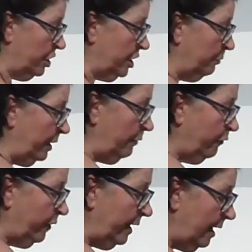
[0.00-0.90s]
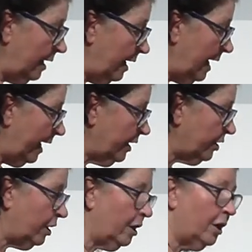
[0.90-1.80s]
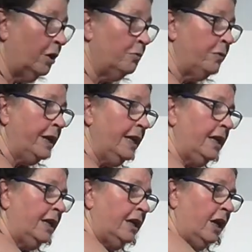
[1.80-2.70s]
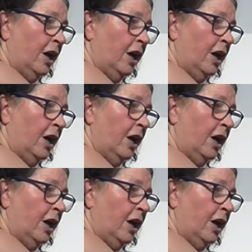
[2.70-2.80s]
She will feel like a ring